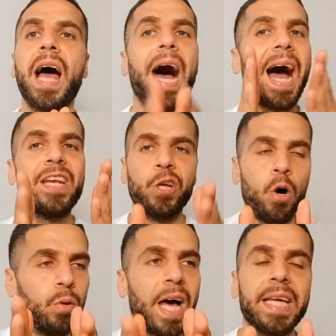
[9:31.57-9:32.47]
I
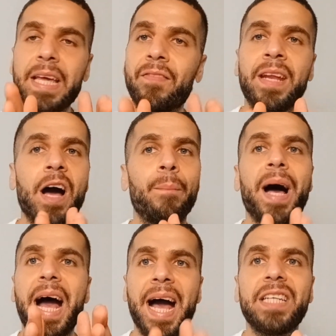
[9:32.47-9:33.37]
don't like giving out
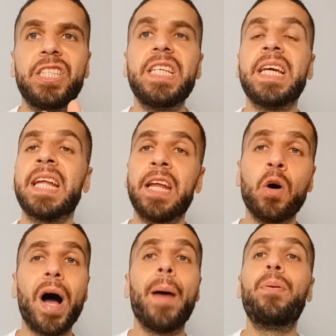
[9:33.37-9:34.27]
my IG, and I
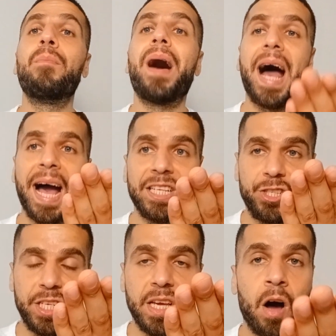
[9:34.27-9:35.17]
know I put my
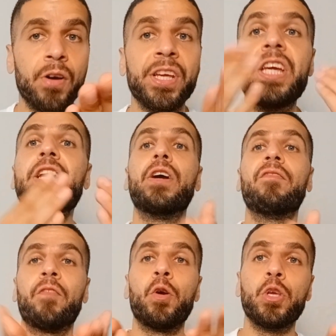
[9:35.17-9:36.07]
IG on here
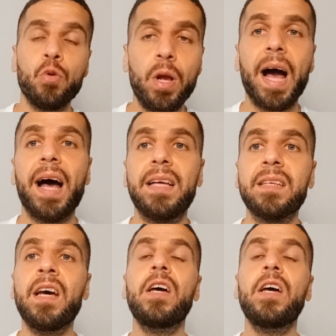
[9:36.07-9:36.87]
for you guys.